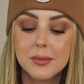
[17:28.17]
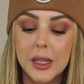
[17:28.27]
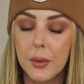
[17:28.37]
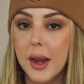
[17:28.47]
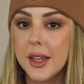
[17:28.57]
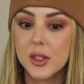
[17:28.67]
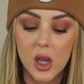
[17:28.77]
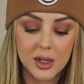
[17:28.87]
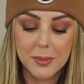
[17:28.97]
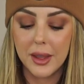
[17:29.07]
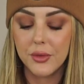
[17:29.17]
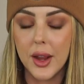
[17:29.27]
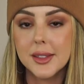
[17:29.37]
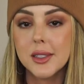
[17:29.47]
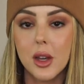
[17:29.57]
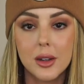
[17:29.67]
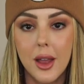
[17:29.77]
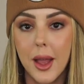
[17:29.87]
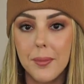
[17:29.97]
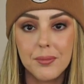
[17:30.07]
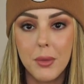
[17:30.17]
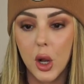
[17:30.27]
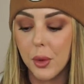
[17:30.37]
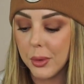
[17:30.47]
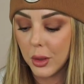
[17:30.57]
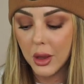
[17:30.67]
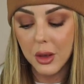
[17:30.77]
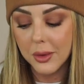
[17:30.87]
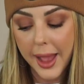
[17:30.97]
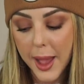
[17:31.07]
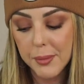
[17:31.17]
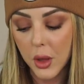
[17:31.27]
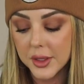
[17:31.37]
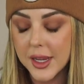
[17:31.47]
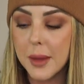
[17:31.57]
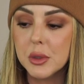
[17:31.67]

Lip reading: get ready and talk to my friends on Marco Polo app all the time.